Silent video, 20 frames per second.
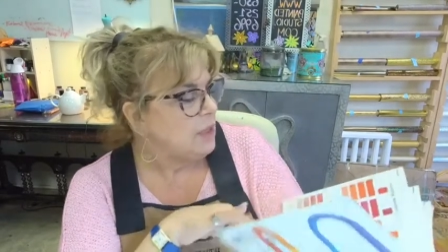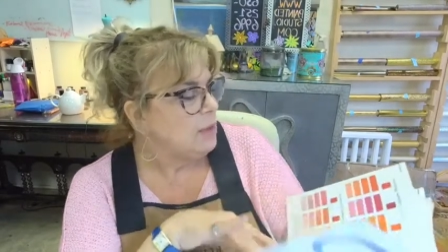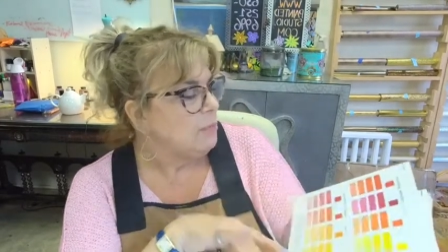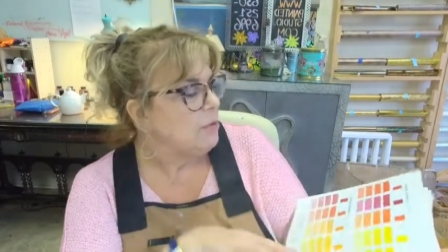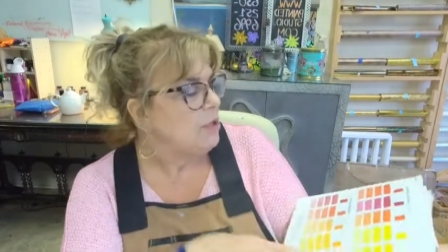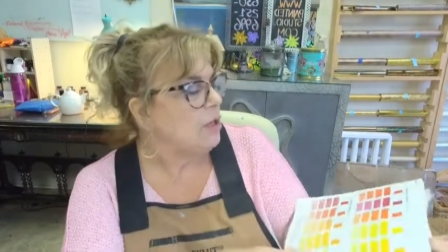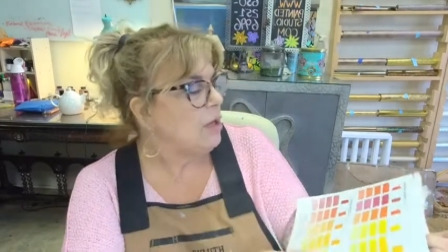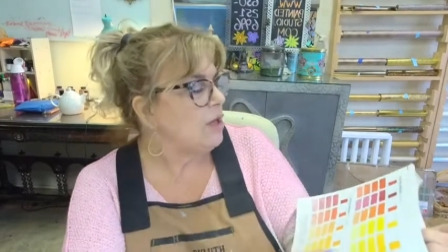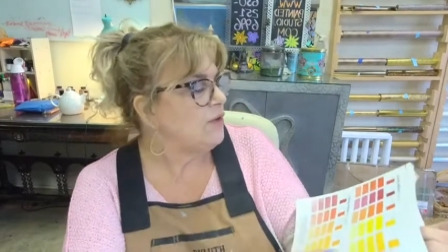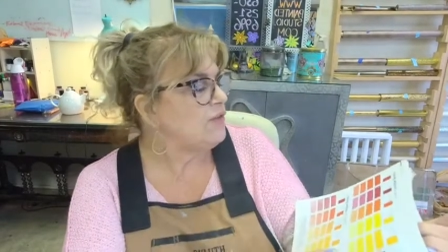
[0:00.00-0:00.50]

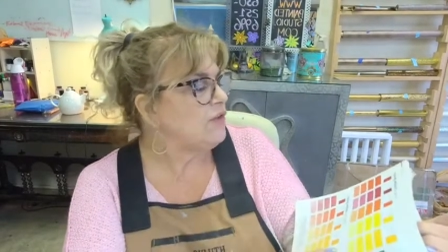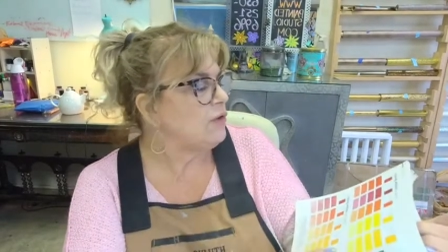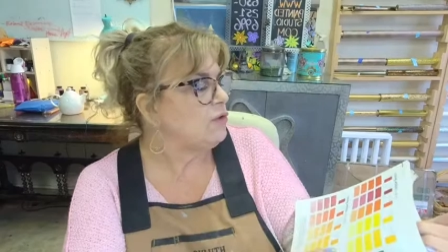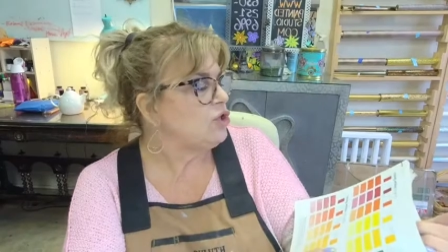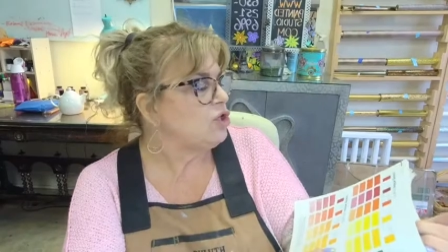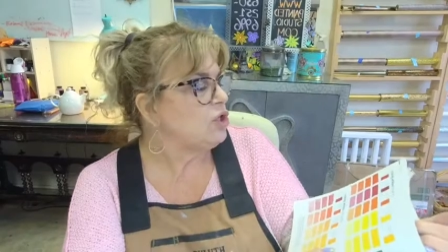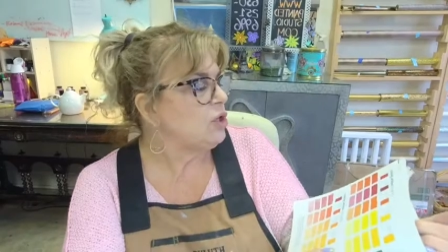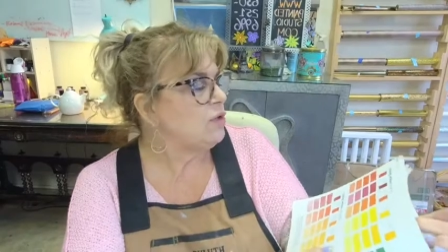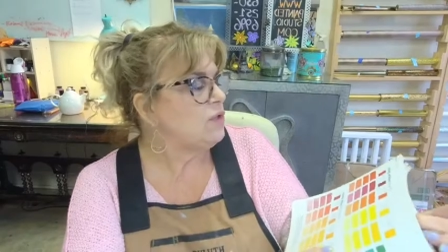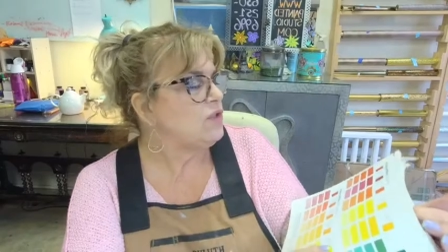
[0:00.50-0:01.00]
but it also
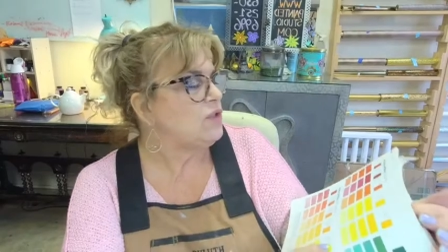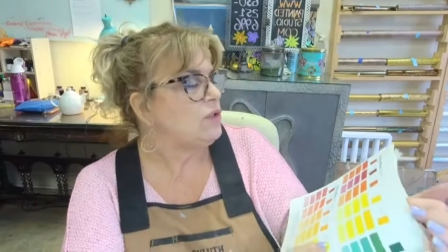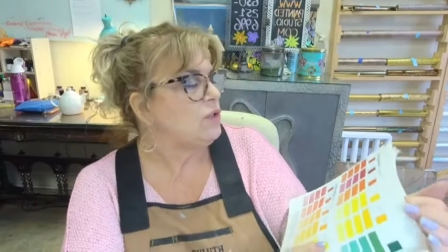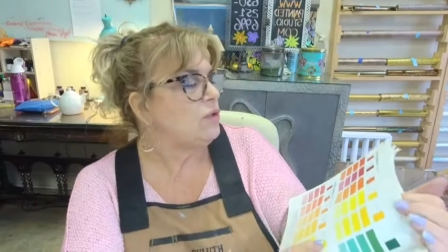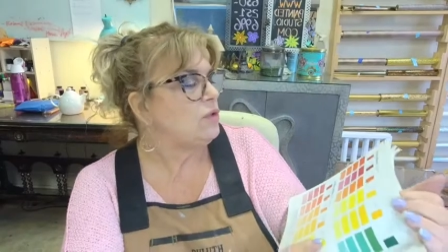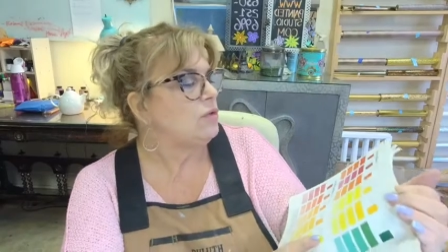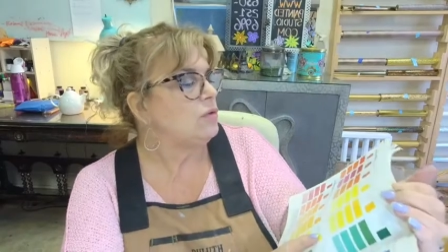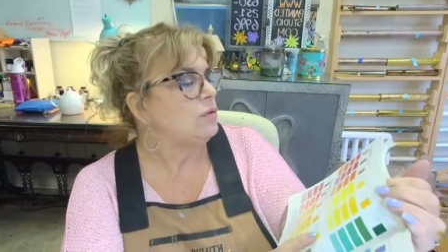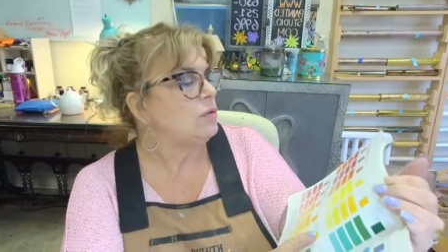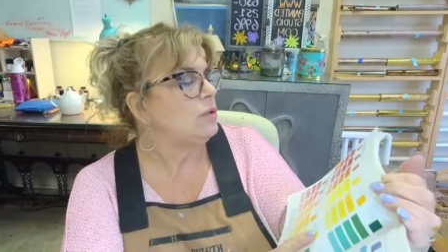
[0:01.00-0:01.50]
shows
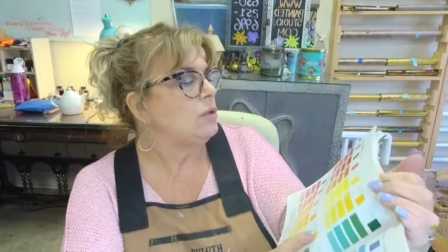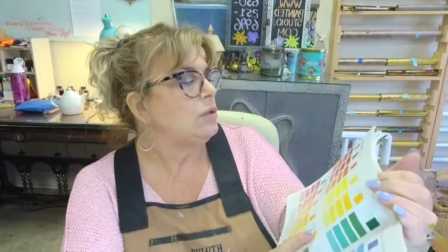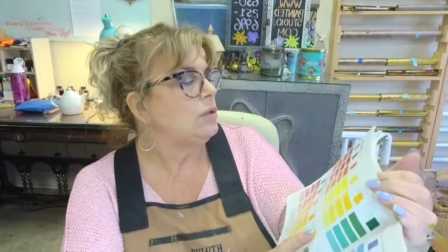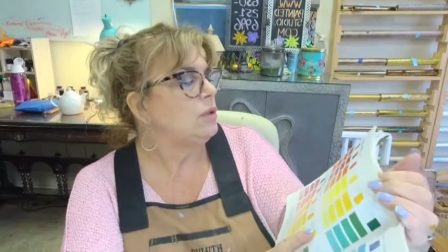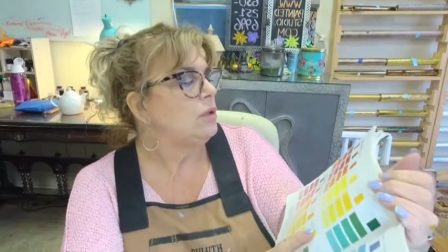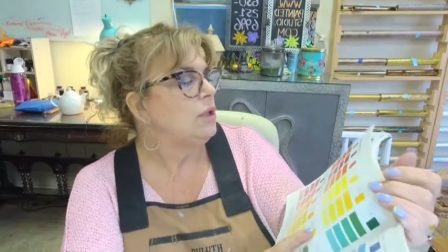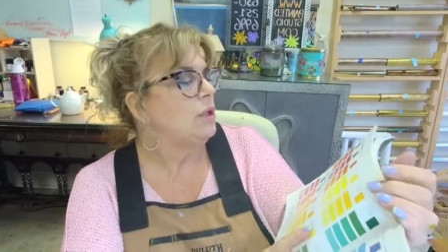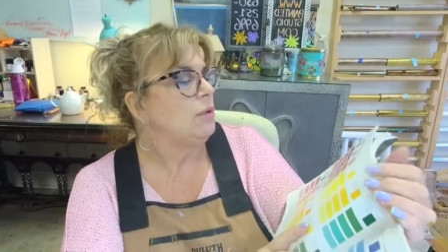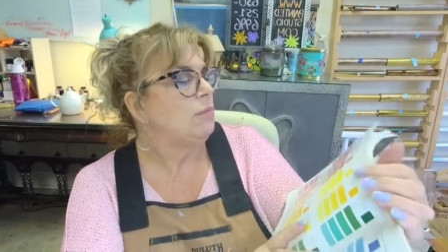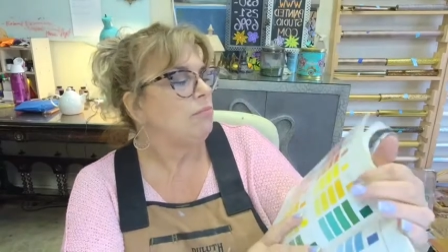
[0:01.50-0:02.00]
you
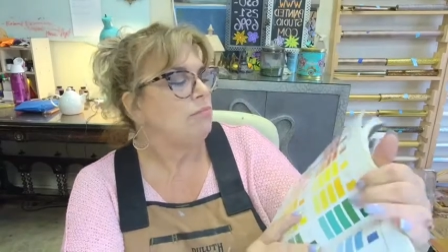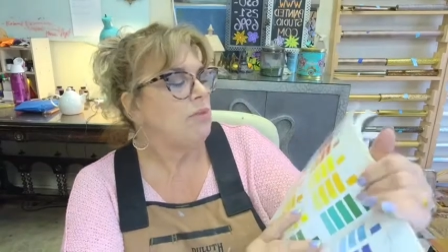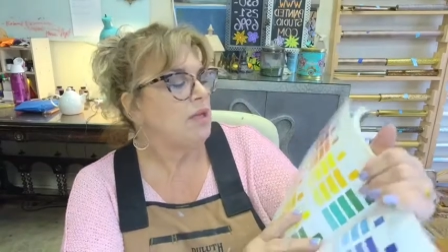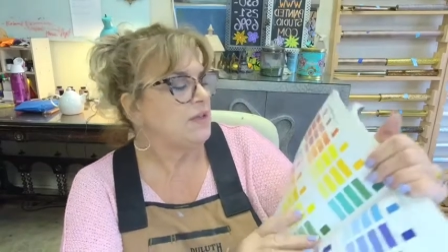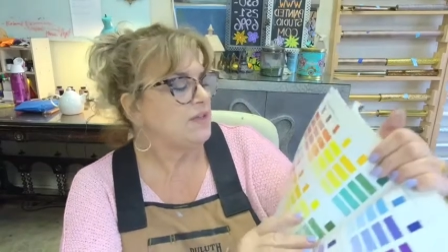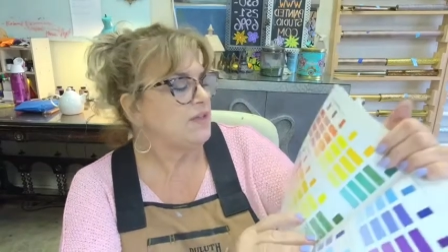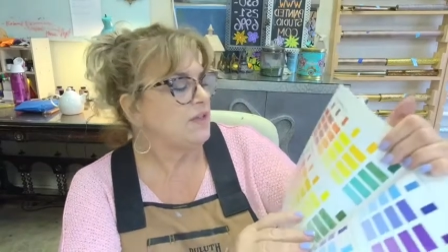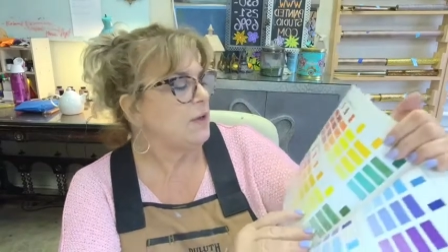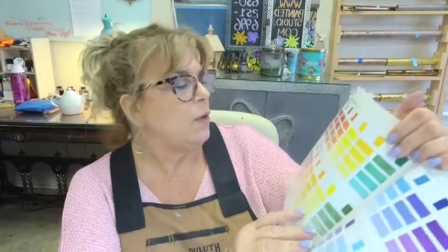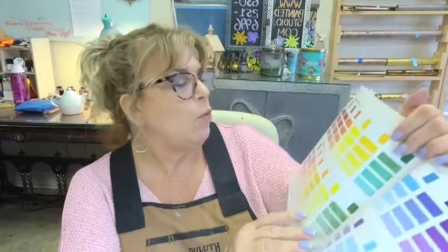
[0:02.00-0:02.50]

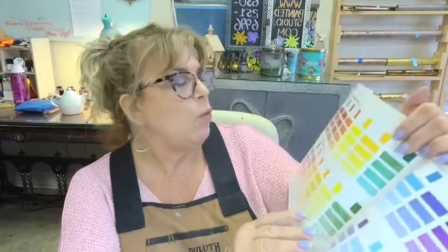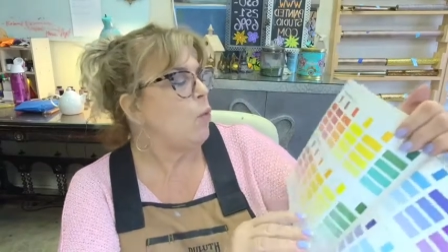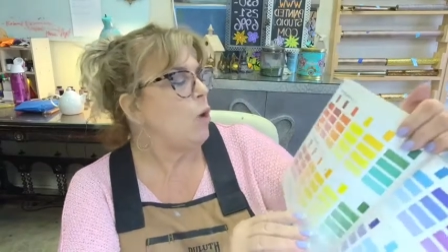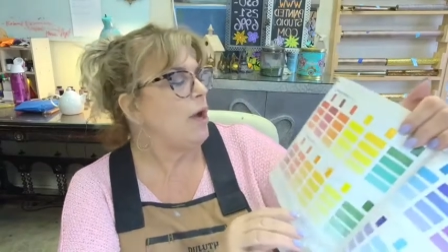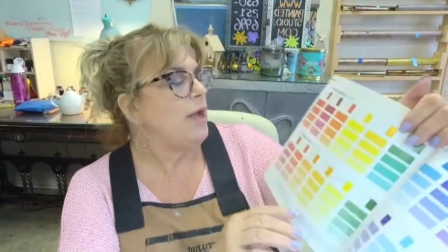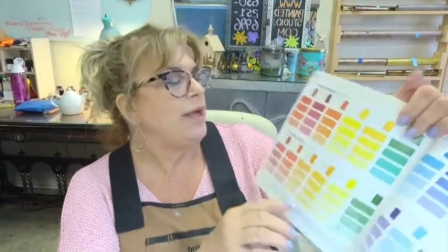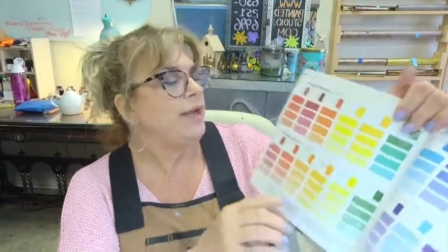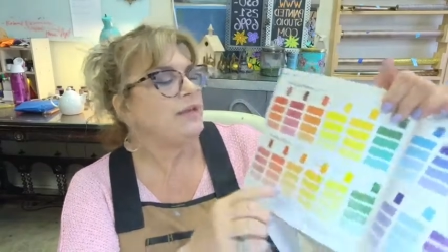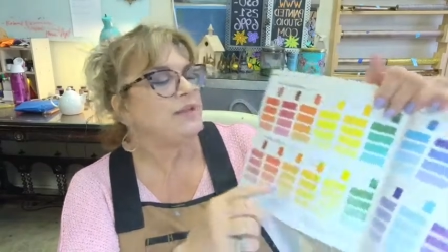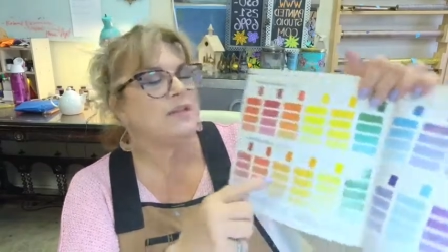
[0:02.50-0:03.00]
mixing
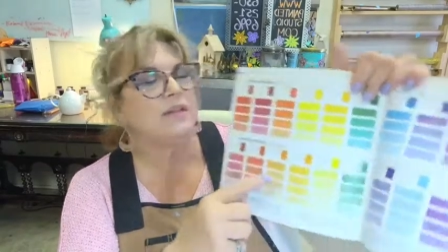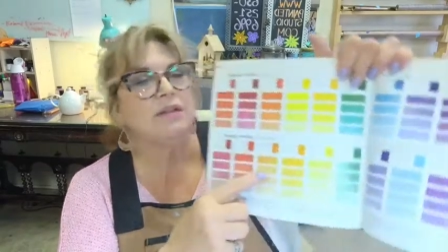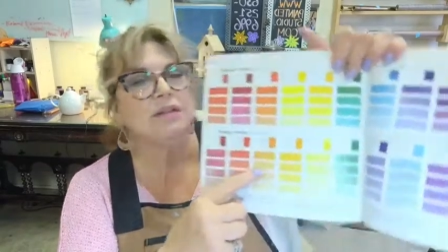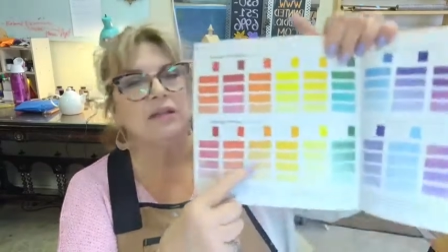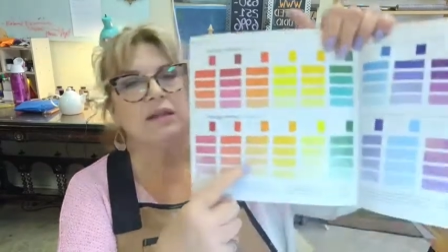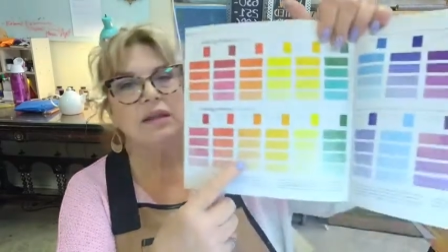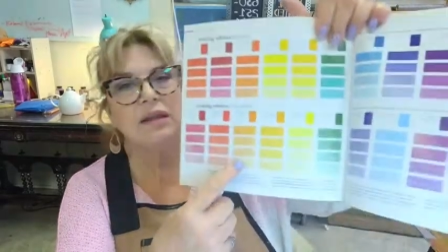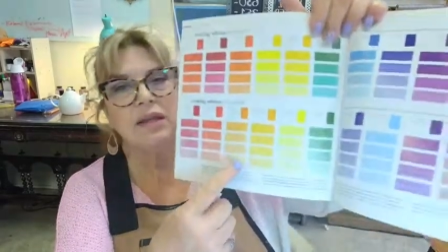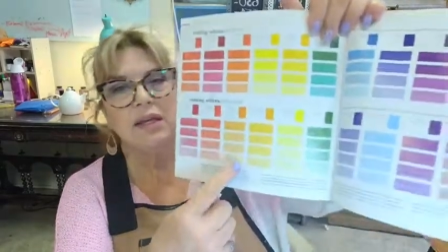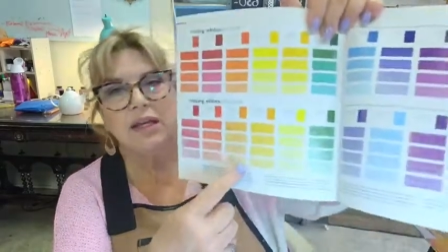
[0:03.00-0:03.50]
whites
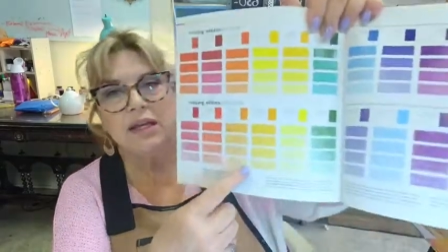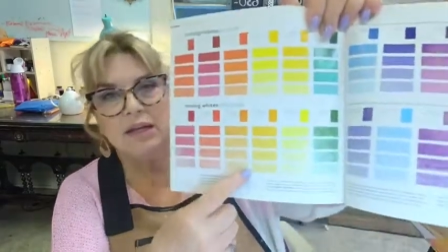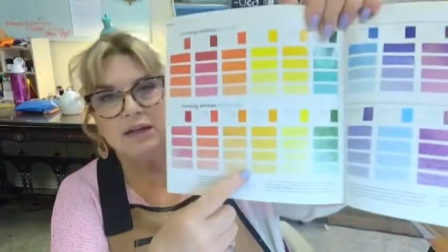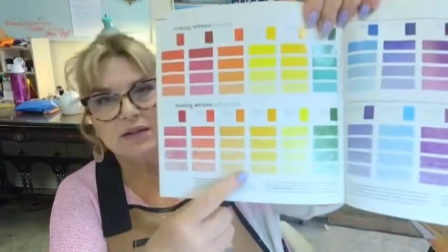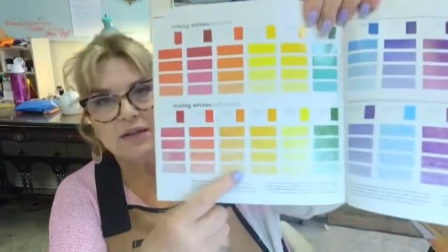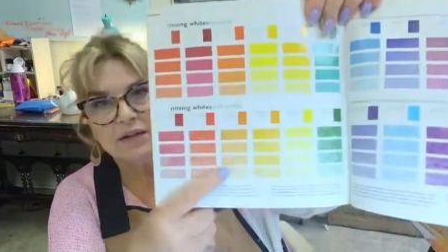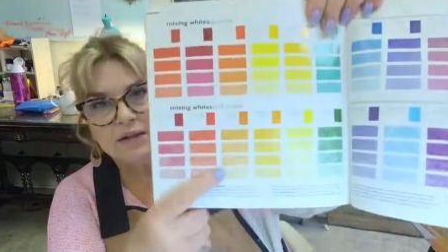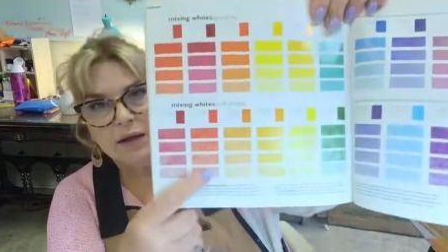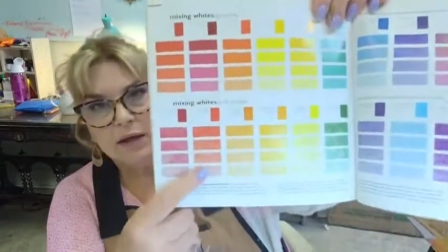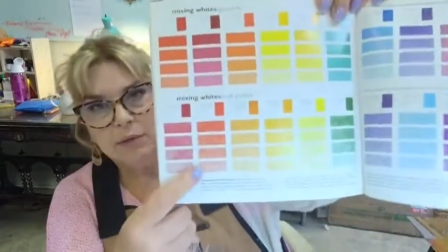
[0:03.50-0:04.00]
into
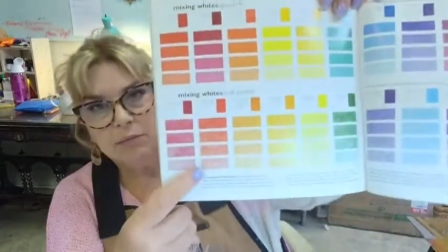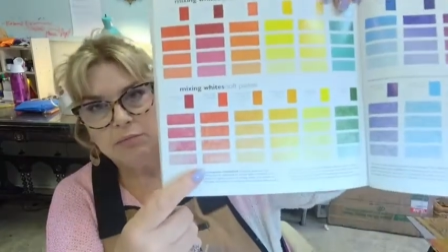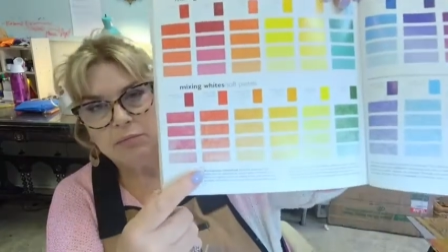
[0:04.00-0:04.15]
things,